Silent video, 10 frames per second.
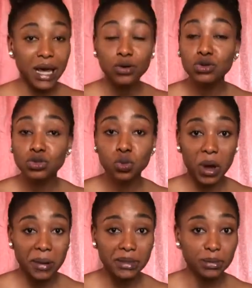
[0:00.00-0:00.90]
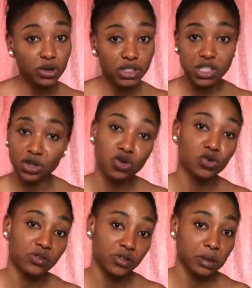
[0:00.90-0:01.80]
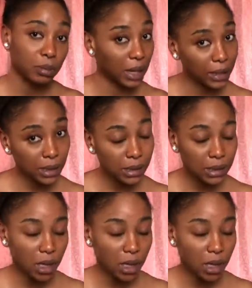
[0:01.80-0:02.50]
I don't use wipes because they're not good for the planet.